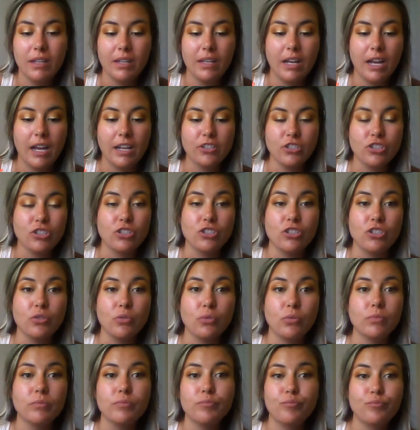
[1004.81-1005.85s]
I just
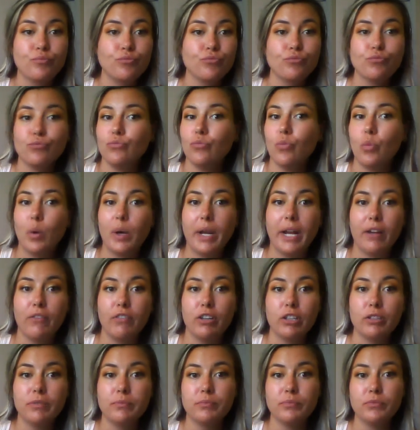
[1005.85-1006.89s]
do
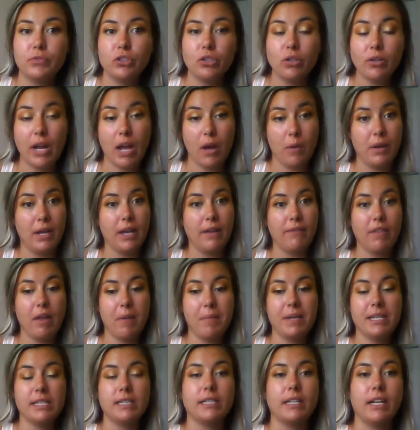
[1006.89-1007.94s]
whatever. So now we got that
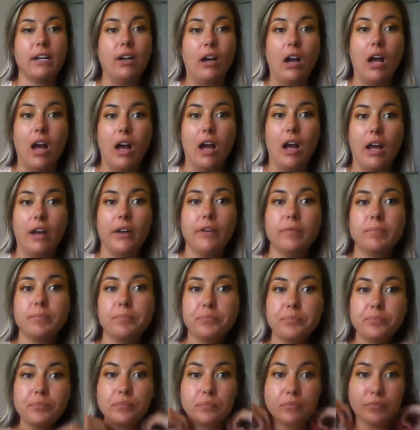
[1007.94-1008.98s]
mascara on,
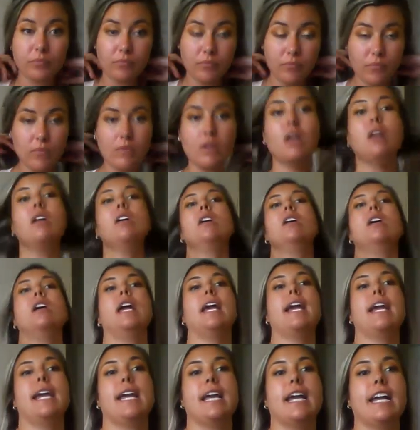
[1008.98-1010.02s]

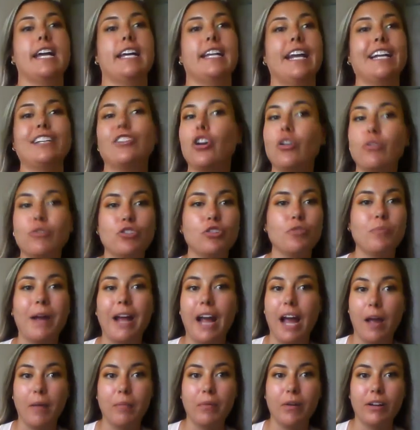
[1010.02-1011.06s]
and I don't do my
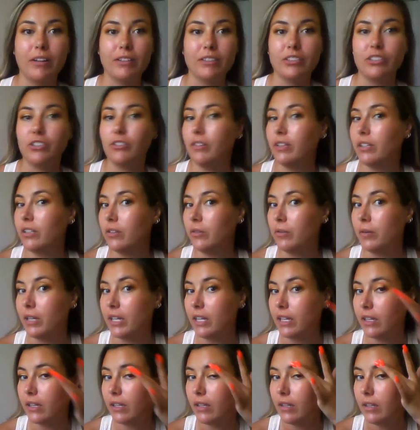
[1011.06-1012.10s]
eyebrows during the
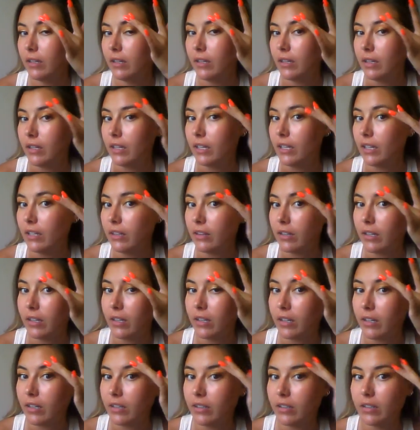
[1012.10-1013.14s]
week
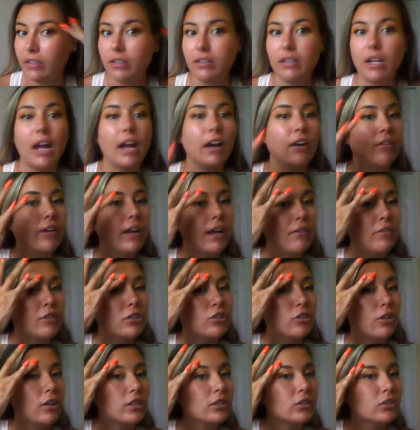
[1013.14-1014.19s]
either. I don't have a
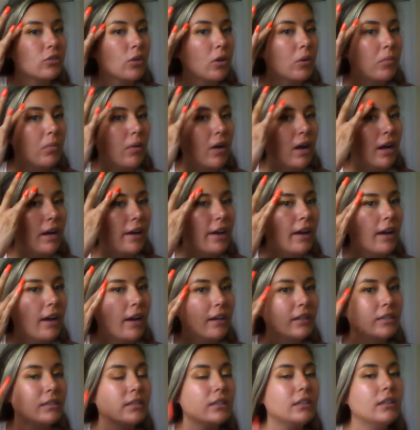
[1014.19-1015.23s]
drugstore
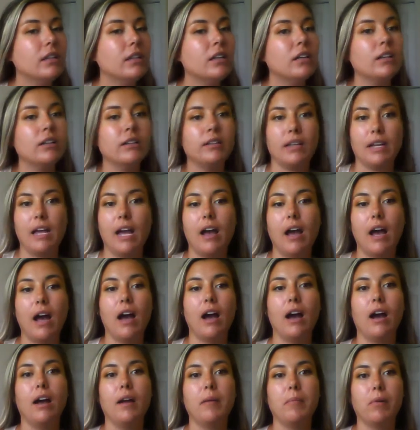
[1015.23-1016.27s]
product. The
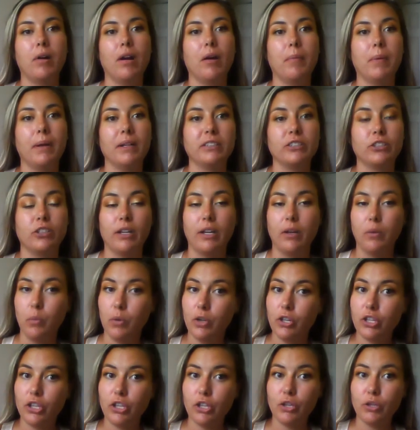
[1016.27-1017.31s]
eyebrow pencil I would
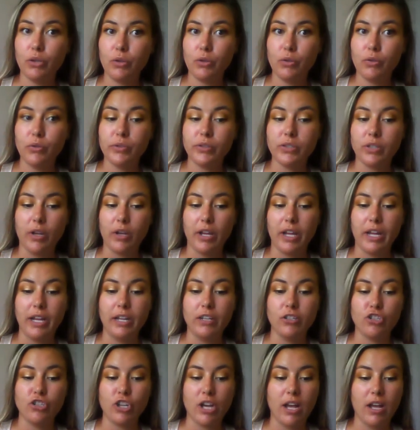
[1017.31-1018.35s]
use, and
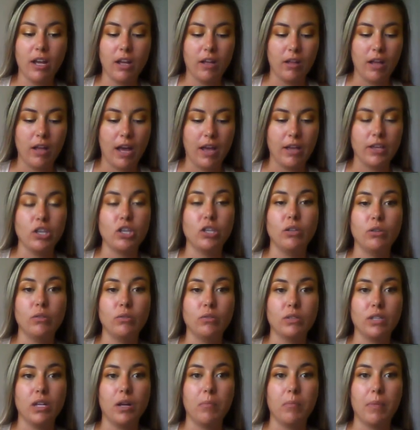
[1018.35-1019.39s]
gel, I use
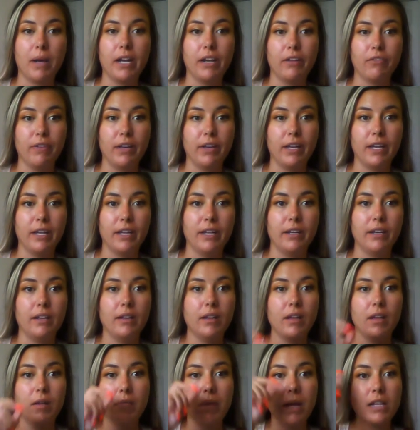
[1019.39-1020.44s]
a Benefit
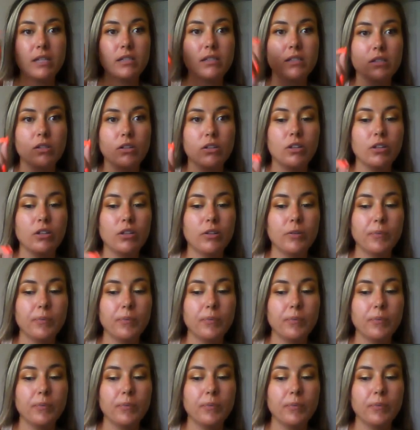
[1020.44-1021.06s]
pencil